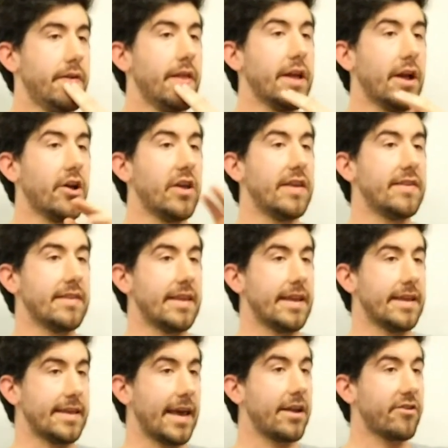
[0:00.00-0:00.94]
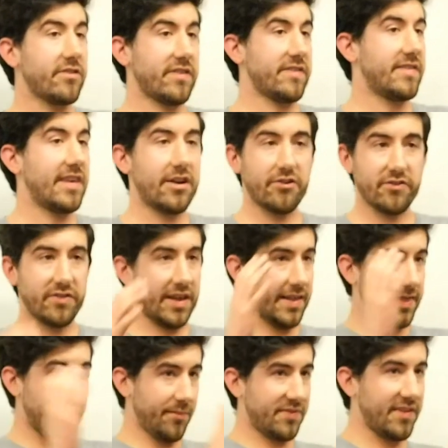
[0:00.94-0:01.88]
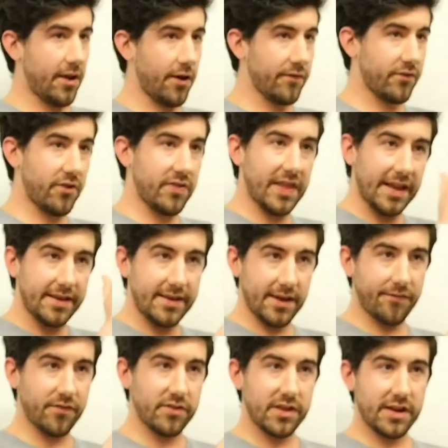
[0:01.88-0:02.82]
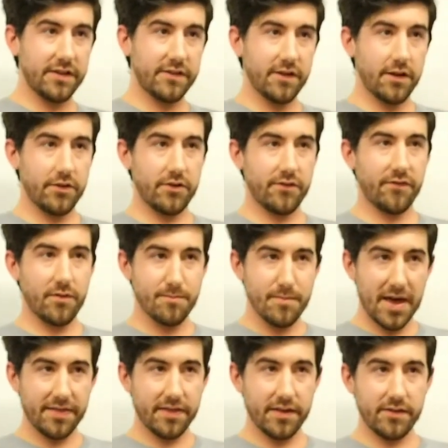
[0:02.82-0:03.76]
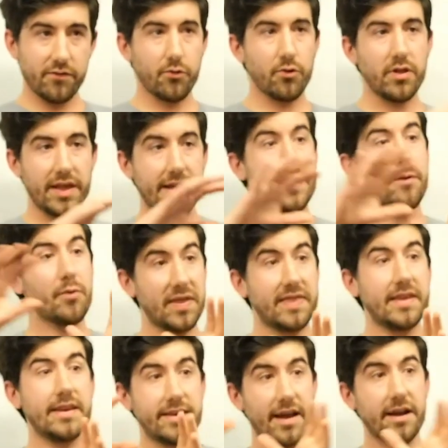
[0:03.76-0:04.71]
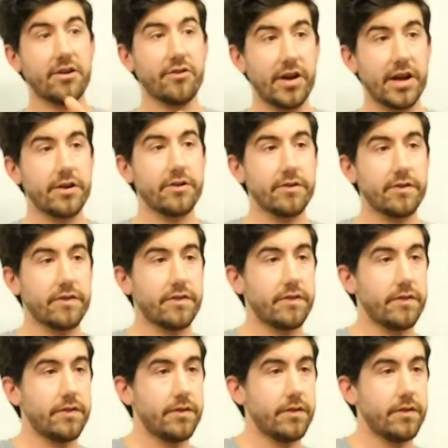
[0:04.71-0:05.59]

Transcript: Like in getters and setters like themselves, are they different than each other from methods or like within decorators?